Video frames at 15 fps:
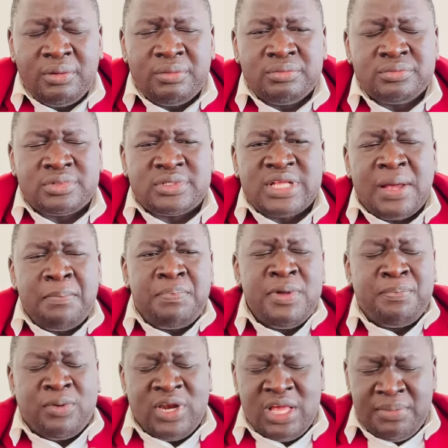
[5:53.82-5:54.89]
Some
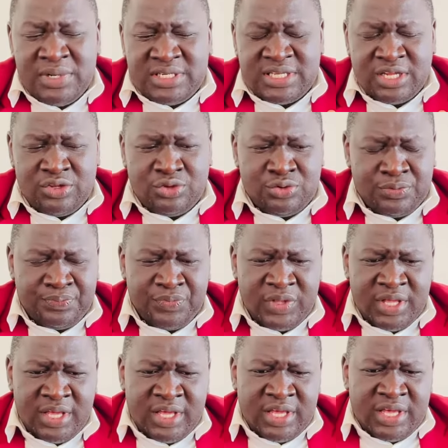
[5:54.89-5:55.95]
people, let me tell you,
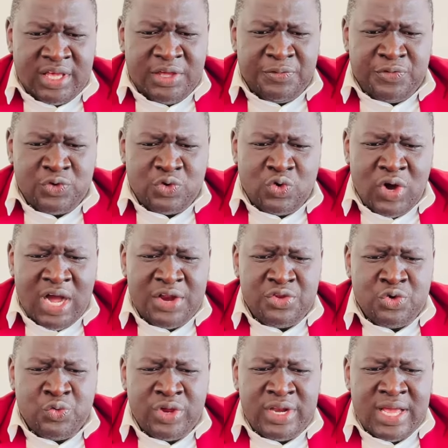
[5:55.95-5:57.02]
if you go and
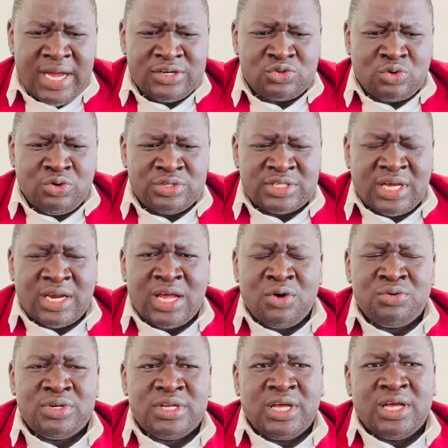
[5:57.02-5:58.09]
read articles
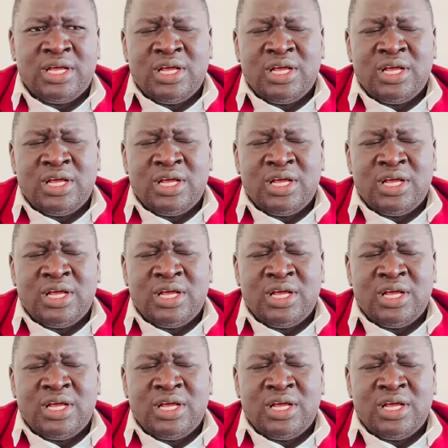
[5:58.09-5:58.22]
around